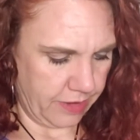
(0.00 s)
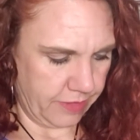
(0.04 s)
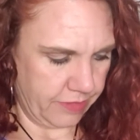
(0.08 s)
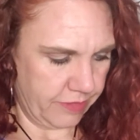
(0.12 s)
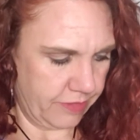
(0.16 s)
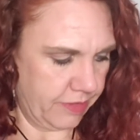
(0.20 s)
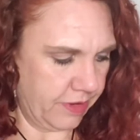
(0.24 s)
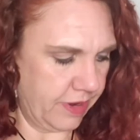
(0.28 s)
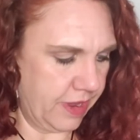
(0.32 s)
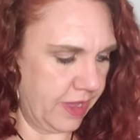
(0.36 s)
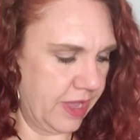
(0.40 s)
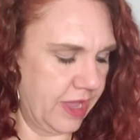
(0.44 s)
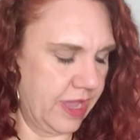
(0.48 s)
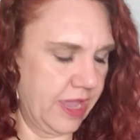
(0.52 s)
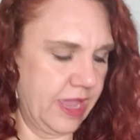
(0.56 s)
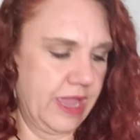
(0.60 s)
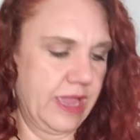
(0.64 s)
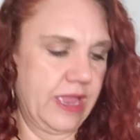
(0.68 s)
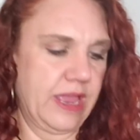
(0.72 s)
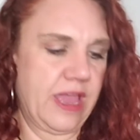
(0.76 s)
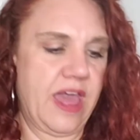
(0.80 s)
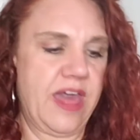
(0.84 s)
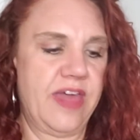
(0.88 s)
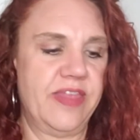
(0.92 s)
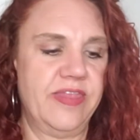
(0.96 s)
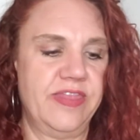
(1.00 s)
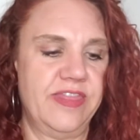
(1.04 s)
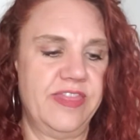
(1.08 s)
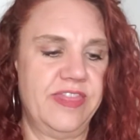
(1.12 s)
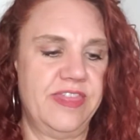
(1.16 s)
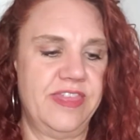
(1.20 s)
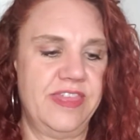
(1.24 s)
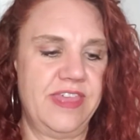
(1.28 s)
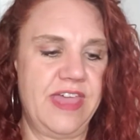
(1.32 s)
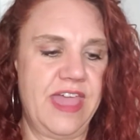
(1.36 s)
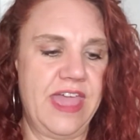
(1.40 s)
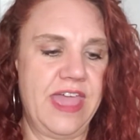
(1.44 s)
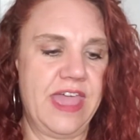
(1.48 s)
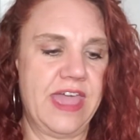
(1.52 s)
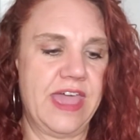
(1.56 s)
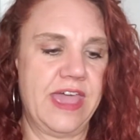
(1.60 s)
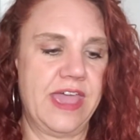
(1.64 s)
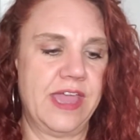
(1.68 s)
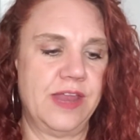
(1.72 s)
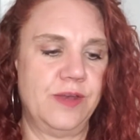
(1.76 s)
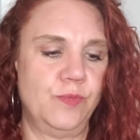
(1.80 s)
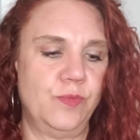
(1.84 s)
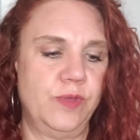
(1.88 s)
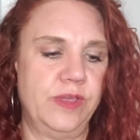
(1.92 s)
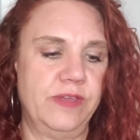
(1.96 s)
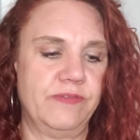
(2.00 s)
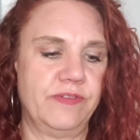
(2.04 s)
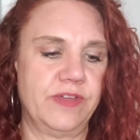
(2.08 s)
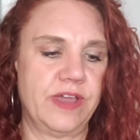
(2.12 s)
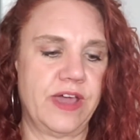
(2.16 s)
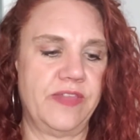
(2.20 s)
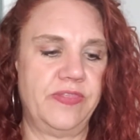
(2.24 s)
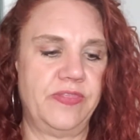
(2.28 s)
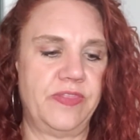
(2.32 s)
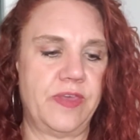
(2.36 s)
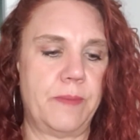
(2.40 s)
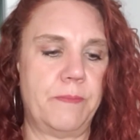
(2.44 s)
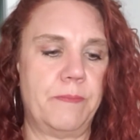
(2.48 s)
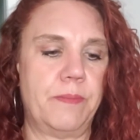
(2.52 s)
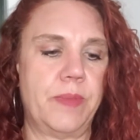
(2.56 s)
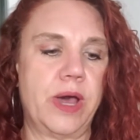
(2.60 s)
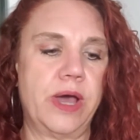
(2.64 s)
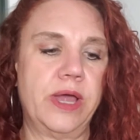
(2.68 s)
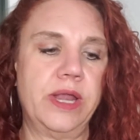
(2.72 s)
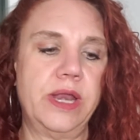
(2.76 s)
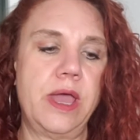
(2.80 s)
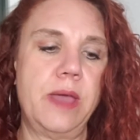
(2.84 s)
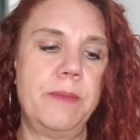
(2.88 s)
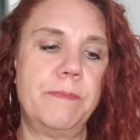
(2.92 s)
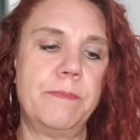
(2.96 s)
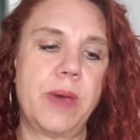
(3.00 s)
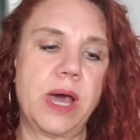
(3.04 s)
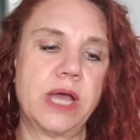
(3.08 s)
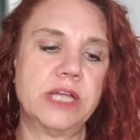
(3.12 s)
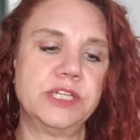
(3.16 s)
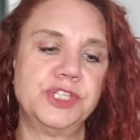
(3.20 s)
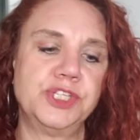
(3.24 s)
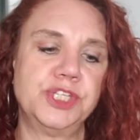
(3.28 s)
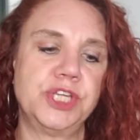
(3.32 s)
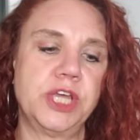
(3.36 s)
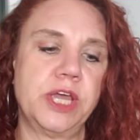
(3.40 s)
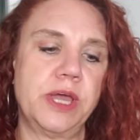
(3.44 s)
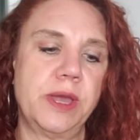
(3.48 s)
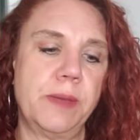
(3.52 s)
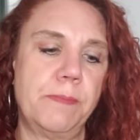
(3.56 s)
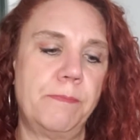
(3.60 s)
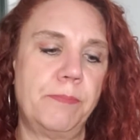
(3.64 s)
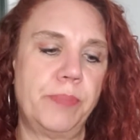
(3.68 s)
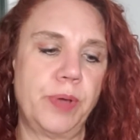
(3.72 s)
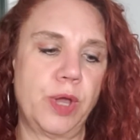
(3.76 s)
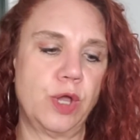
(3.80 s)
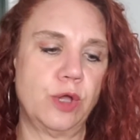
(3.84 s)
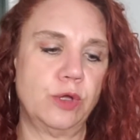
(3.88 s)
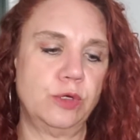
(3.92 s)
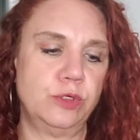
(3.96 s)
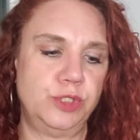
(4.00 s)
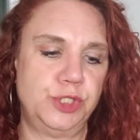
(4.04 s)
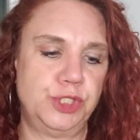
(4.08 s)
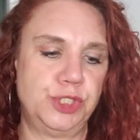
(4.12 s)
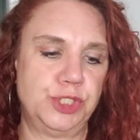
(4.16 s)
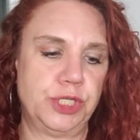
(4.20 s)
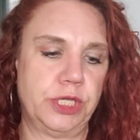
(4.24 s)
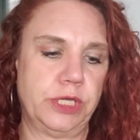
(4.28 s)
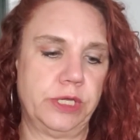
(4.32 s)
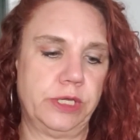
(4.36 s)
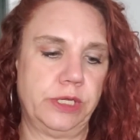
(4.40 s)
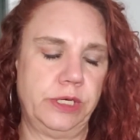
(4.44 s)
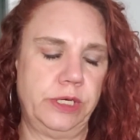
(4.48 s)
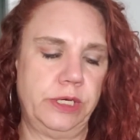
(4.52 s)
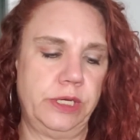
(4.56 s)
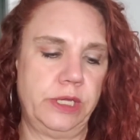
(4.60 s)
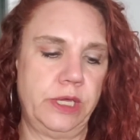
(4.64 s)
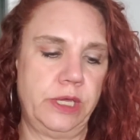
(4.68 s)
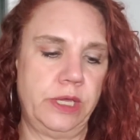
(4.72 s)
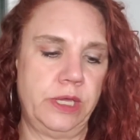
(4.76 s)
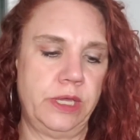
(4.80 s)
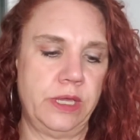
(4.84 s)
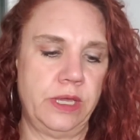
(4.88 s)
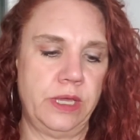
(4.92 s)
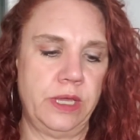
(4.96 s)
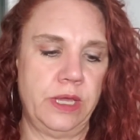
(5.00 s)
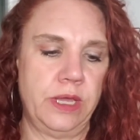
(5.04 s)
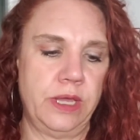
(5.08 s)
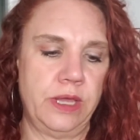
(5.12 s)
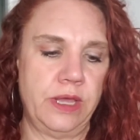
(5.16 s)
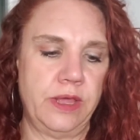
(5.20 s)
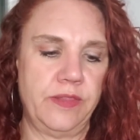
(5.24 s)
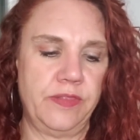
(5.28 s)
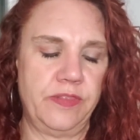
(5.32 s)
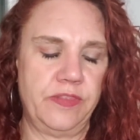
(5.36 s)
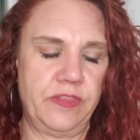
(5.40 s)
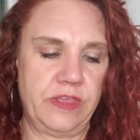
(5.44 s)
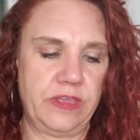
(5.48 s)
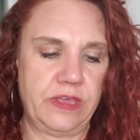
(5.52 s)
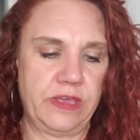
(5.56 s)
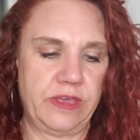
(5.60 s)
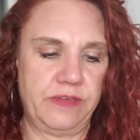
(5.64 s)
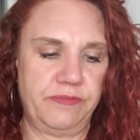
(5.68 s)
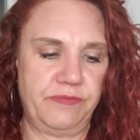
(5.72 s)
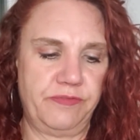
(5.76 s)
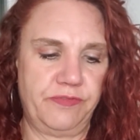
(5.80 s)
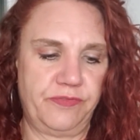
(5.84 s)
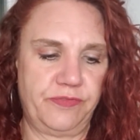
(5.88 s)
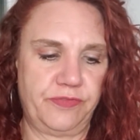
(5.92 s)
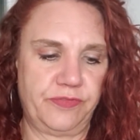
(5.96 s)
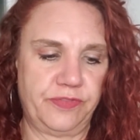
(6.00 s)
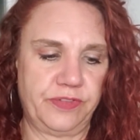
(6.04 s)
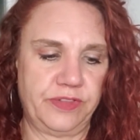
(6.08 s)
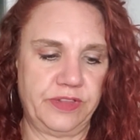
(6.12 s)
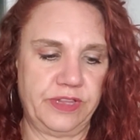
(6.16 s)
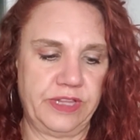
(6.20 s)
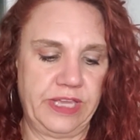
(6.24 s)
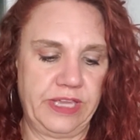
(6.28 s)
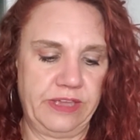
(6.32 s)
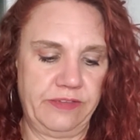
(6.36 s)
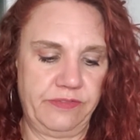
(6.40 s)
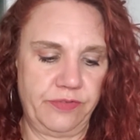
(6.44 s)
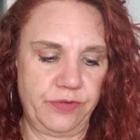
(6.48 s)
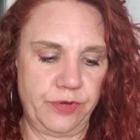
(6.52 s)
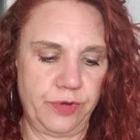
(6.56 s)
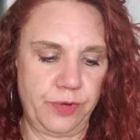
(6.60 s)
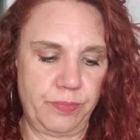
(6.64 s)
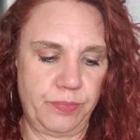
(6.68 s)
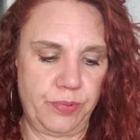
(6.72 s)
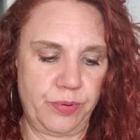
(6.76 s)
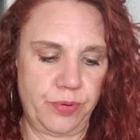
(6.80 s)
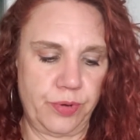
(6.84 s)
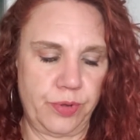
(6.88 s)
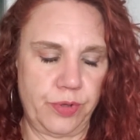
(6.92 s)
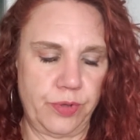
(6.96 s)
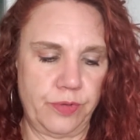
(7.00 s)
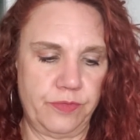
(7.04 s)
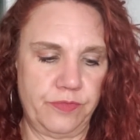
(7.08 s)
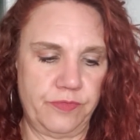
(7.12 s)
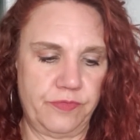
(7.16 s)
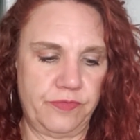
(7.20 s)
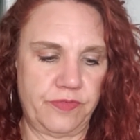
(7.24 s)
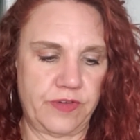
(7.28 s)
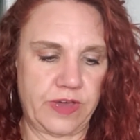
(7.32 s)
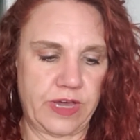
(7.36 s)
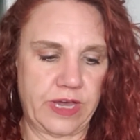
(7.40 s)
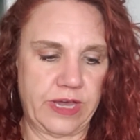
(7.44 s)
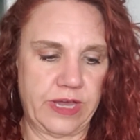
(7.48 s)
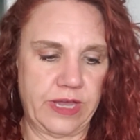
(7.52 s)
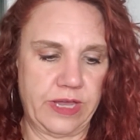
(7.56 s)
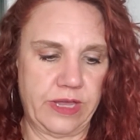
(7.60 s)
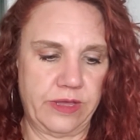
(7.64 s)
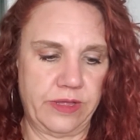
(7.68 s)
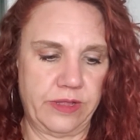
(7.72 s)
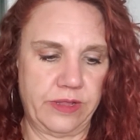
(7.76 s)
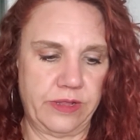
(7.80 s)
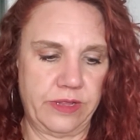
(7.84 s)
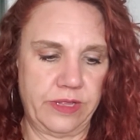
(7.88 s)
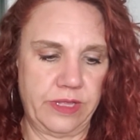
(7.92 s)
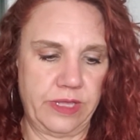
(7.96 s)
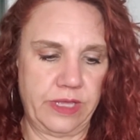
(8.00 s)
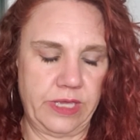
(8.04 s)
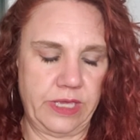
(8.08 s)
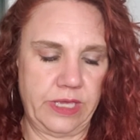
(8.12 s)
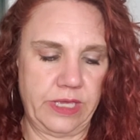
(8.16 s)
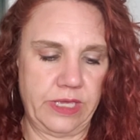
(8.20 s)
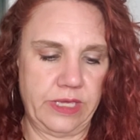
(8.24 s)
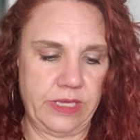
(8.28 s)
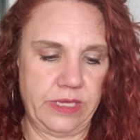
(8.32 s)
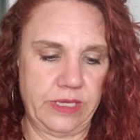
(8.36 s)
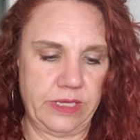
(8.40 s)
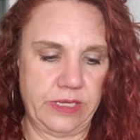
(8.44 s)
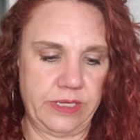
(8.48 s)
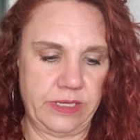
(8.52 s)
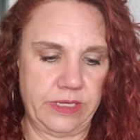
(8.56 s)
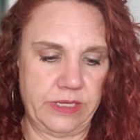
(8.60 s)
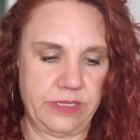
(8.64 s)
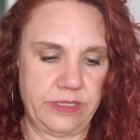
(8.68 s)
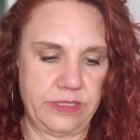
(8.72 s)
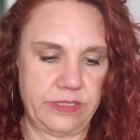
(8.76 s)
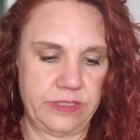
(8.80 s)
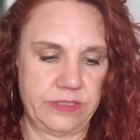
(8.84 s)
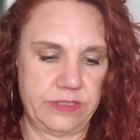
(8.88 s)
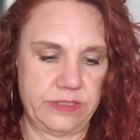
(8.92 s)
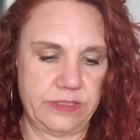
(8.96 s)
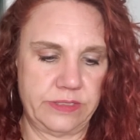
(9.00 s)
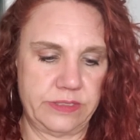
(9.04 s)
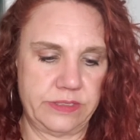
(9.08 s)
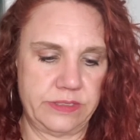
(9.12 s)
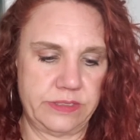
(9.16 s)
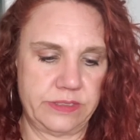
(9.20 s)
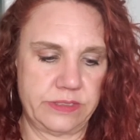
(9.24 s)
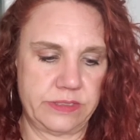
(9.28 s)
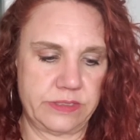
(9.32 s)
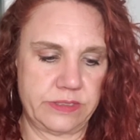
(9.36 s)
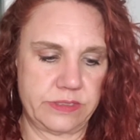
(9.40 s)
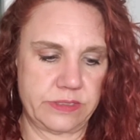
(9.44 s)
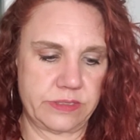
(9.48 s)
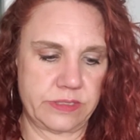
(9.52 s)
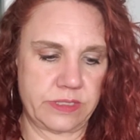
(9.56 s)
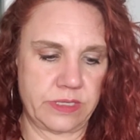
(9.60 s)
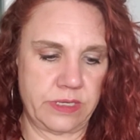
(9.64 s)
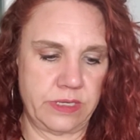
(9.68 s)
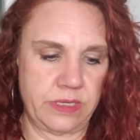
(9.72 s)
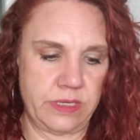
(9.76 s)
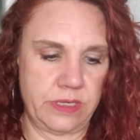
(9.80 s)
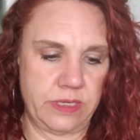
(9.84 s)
All right. And then we've got the Mana Matcha Potion. The flavor profile is